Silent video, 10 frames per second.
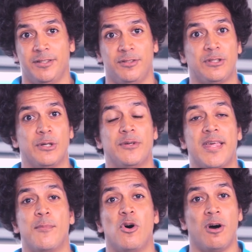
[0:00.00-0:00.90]
so they're
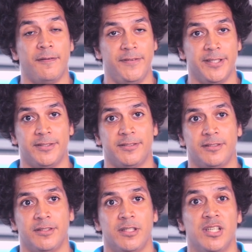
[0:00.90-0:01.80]
more obvious.
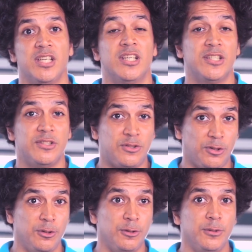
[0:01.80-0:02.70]

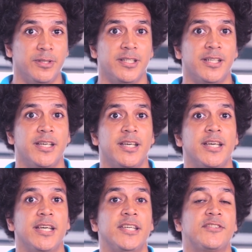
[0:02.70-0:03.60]
Two
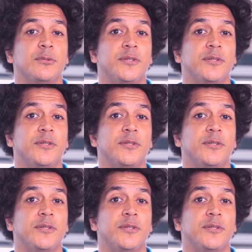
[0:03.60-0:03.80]
is that